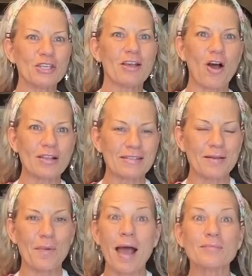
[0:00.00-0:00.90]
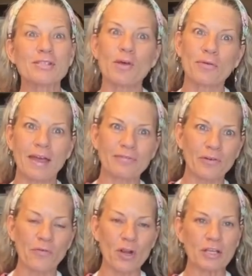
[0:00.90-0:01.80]
she awesome? I'm so thankful
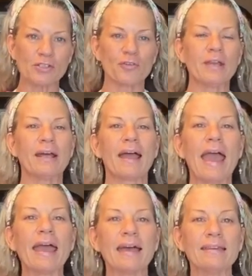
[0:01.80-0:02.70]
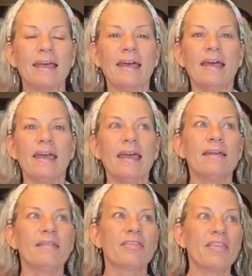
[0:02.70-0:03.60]
for Katrina. And
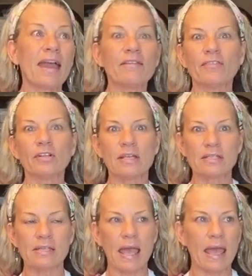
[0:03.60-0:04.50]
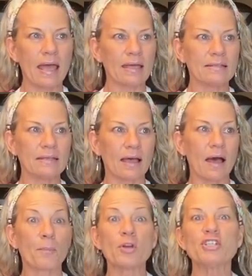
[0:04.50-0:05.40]
in thankfulness and
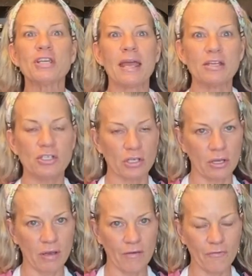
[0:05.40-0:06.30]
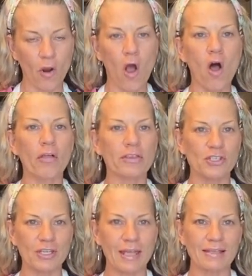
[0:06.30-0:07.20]
appreciation for all that
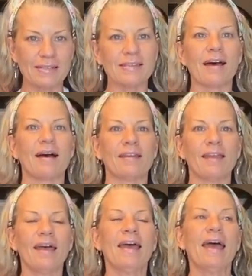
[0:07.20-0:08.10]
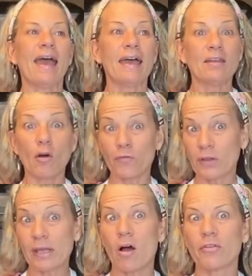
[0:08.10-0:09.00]
she has done, and
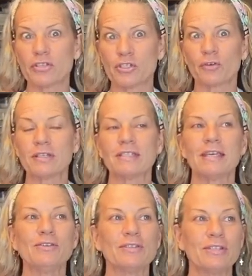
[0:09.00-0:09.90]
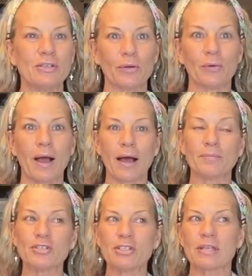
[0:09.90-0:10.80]
hopefully all that she'll continue to do.
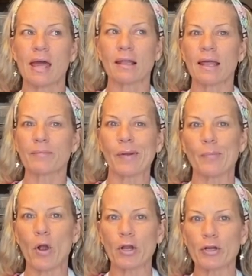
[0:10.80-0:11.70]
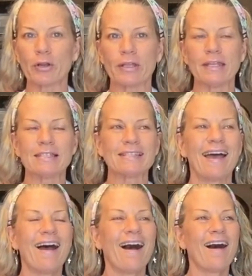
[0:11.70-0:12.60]
Um, she's kind of like my partner in this.
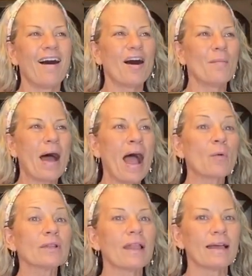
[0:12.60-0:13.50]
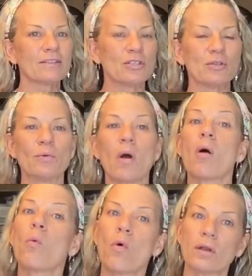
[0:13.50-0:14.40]
Um, I would like to
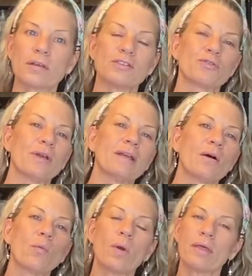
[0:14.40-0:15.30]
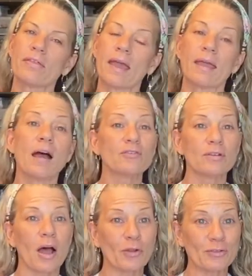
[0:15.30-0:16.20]
award Katrina with a
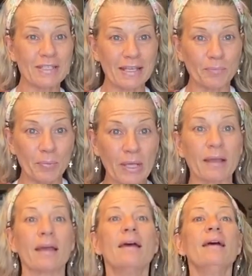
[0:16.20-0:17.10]
$100 Dick Blick